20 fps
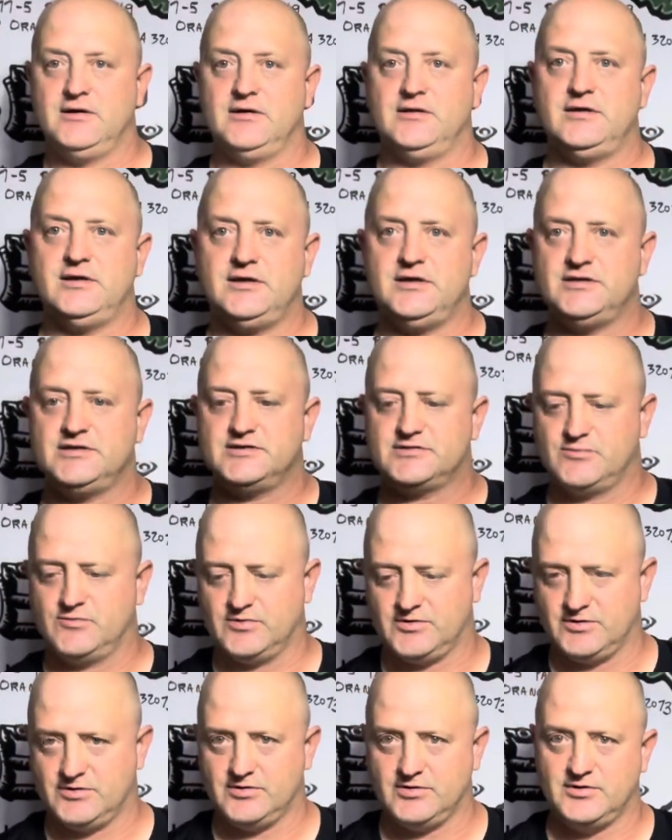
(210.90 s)
These
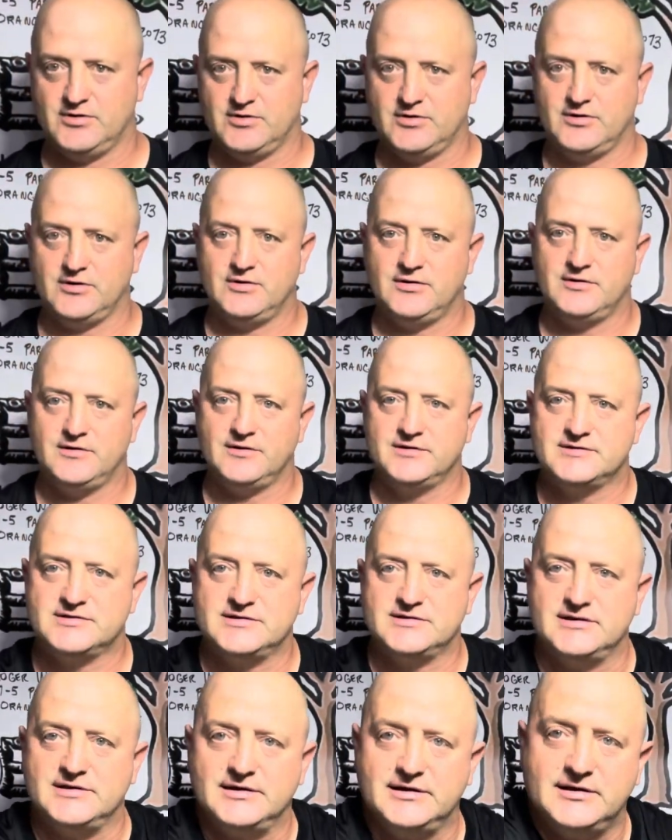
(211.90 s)
were, let's
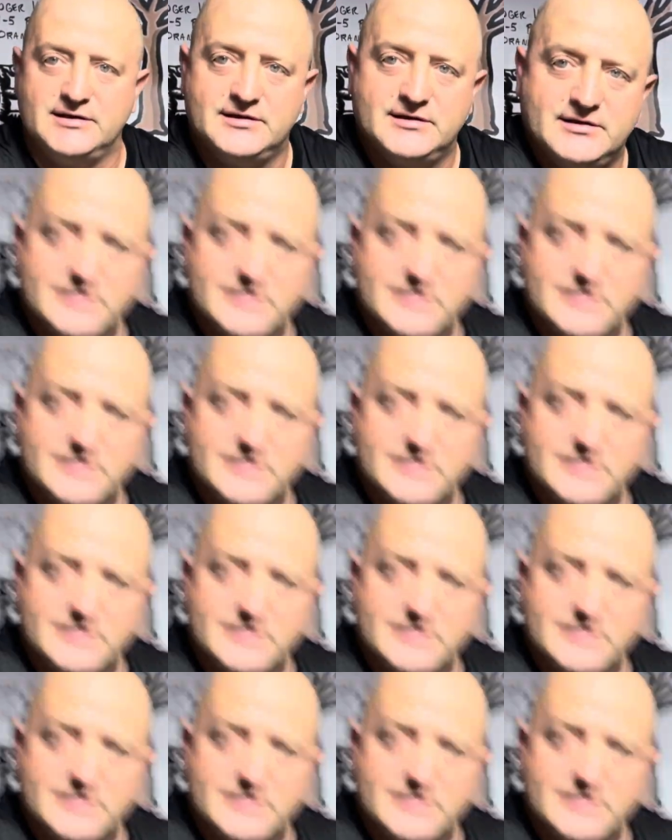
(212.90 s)
see.